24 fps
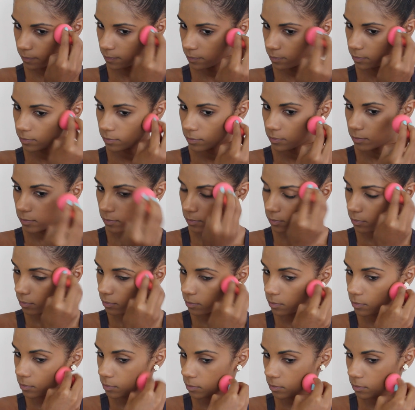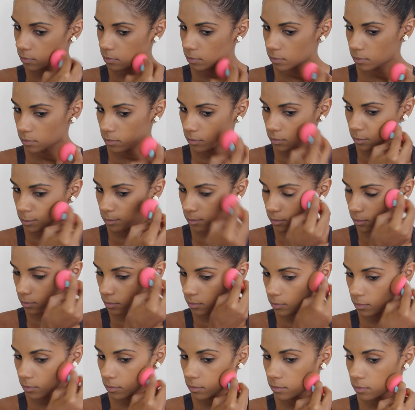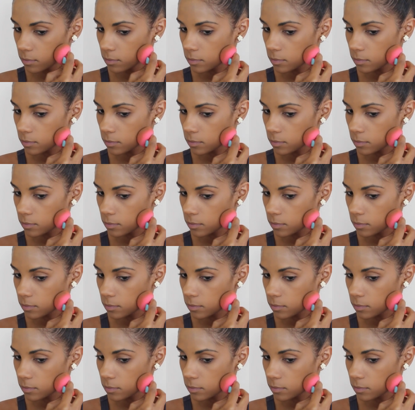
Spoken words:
(no one is talking)